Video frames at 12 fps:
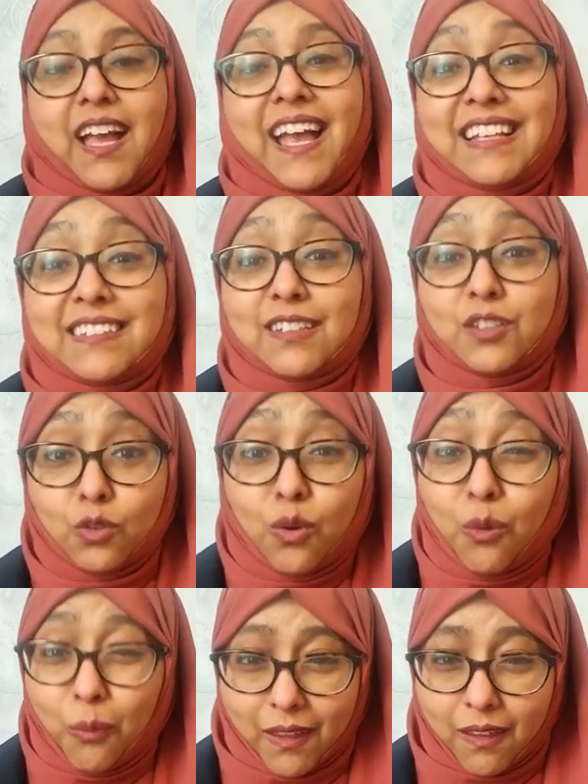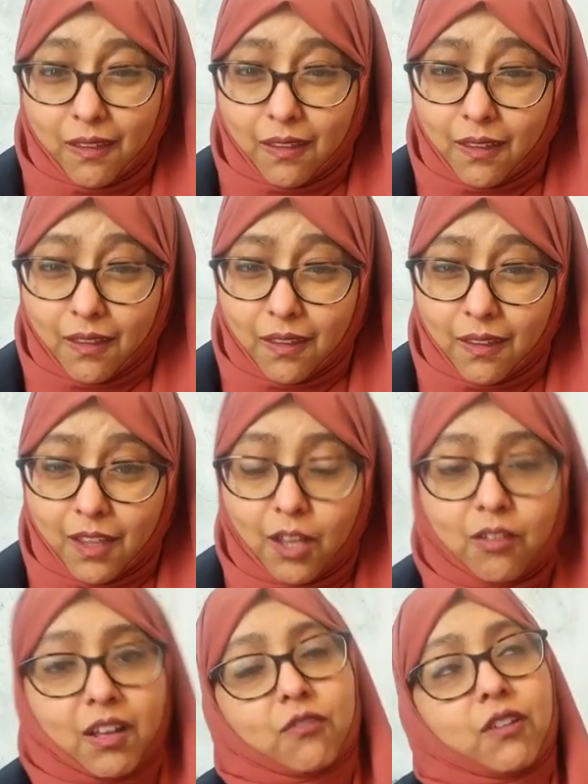Here's the story.
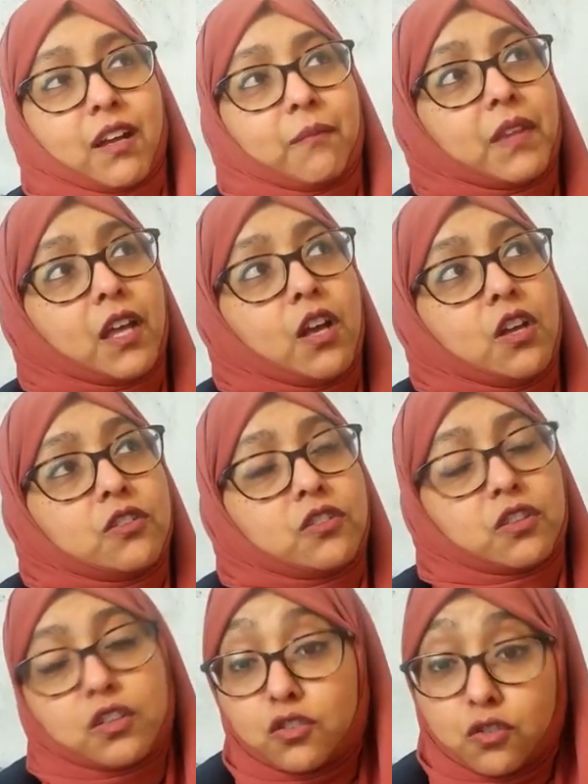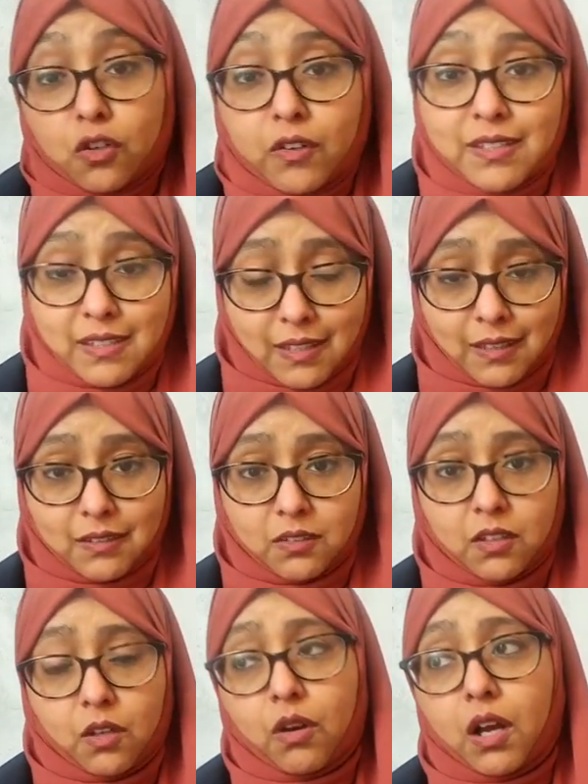Okay, right. So the story is this.
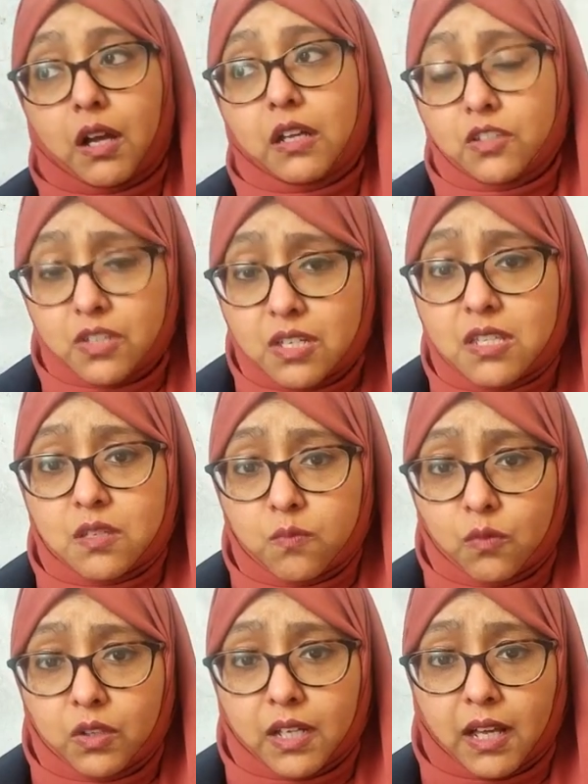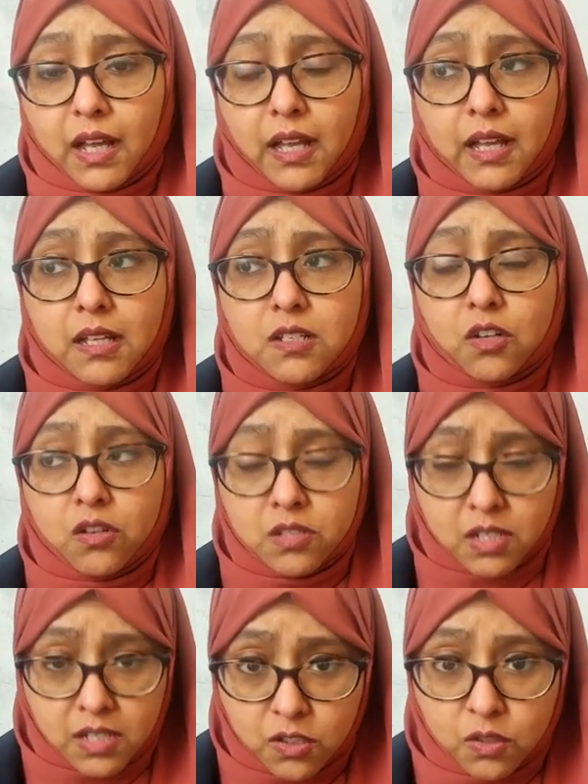So just this morning, I had a
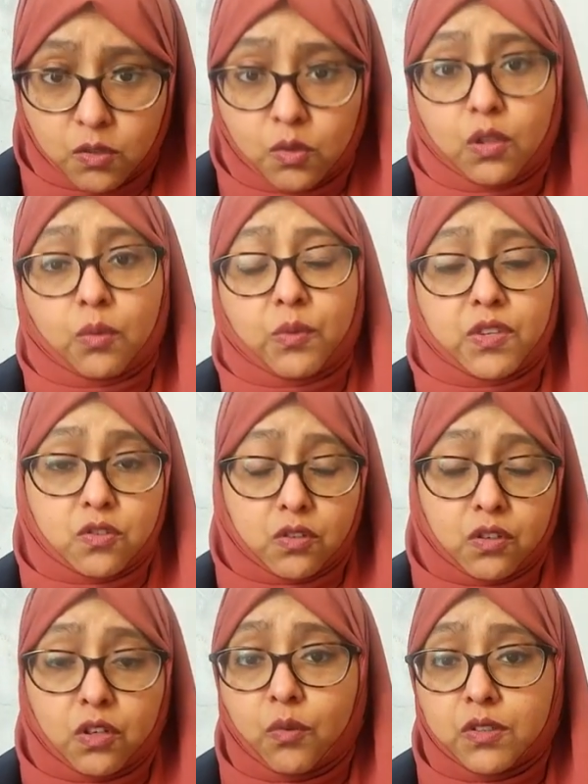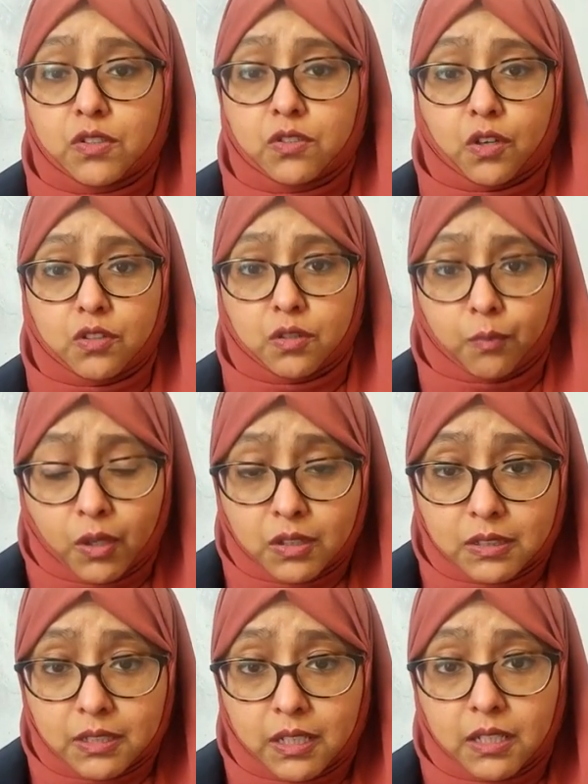consultation call with a student who wanted to go to
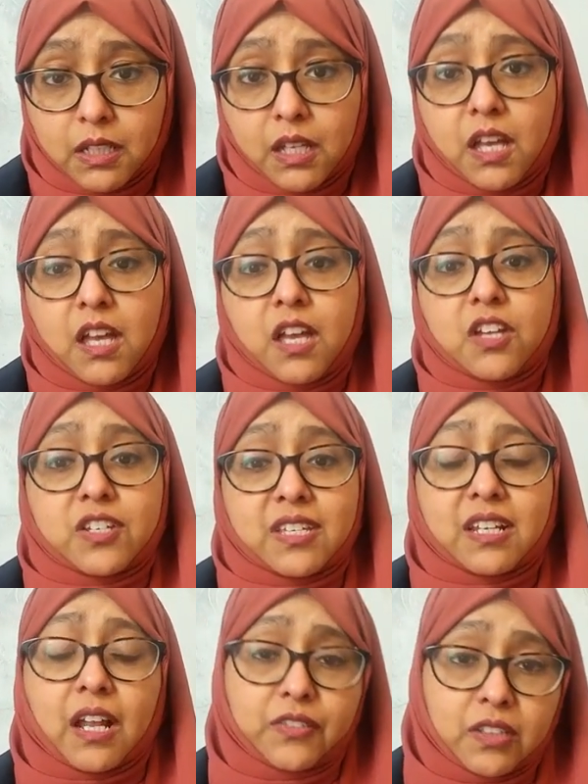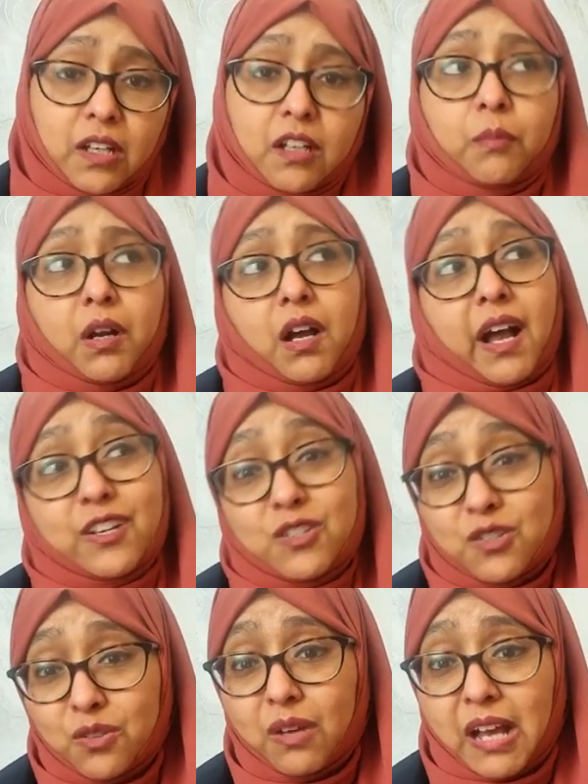Malta. She said, Afsanama, I
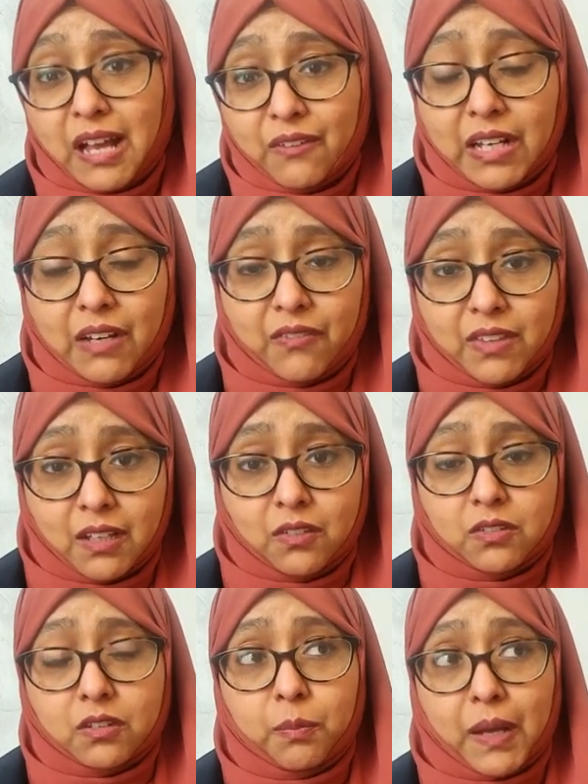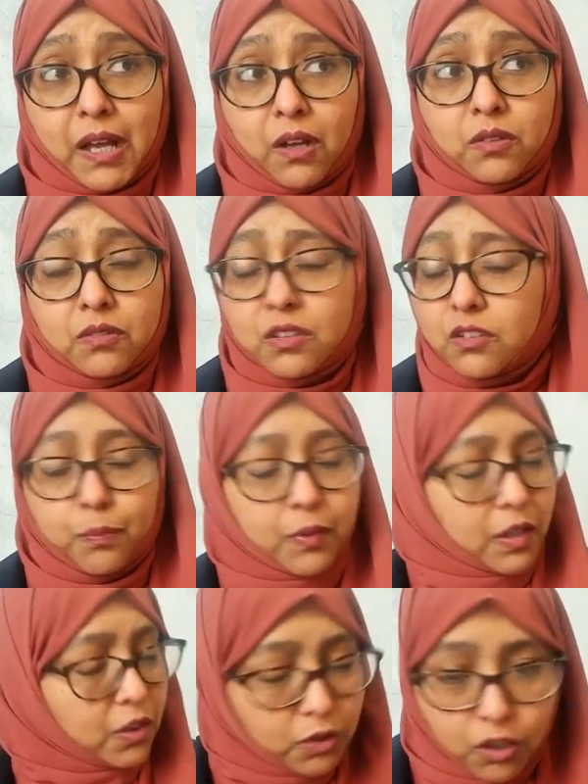do have 11,000
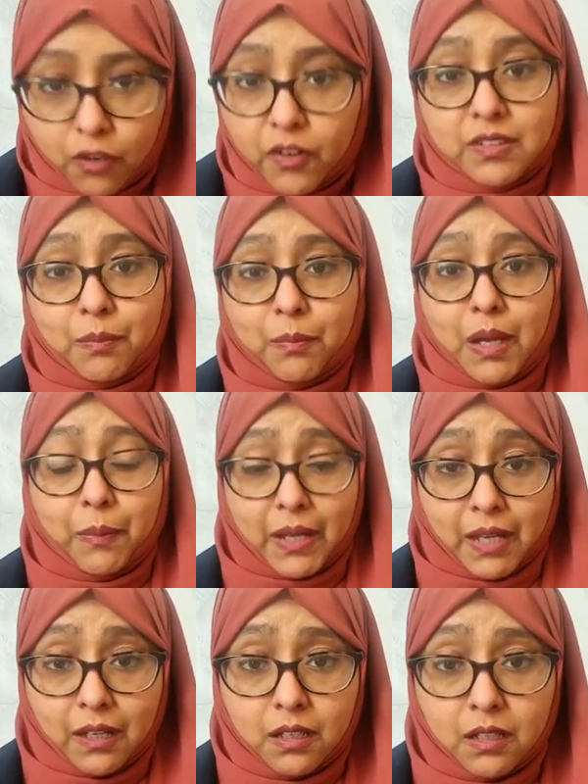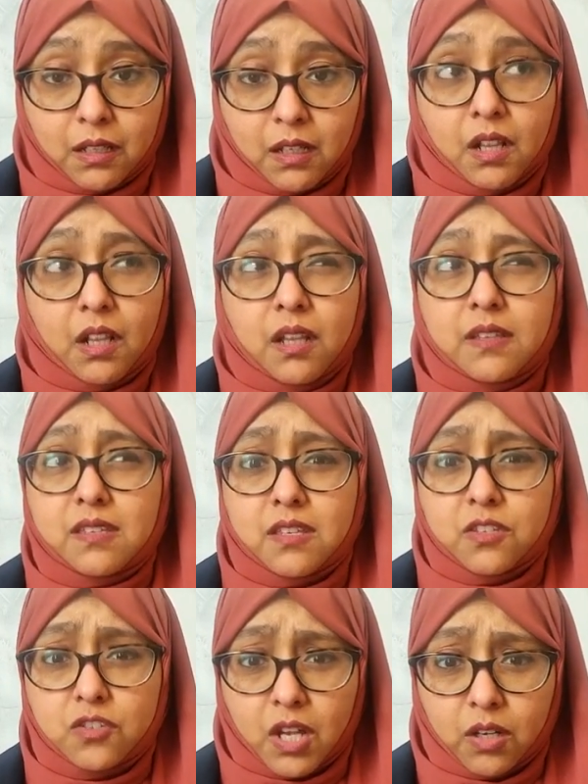euros in my bank
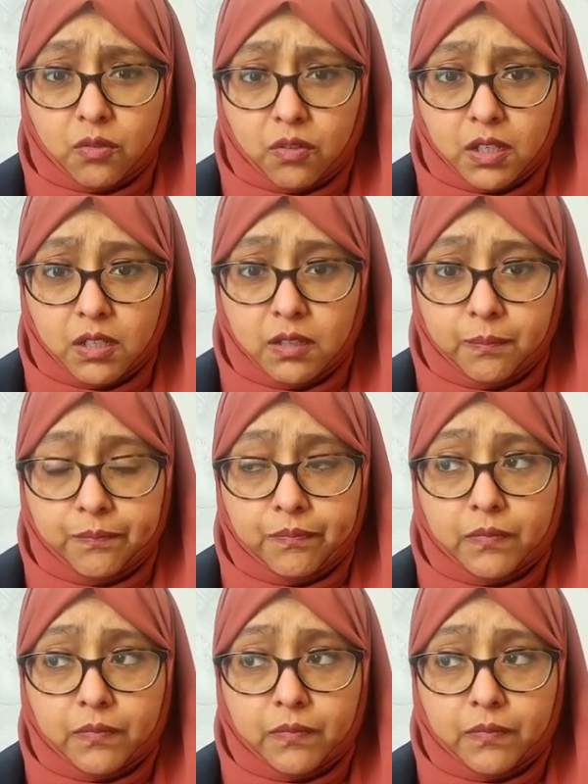since January.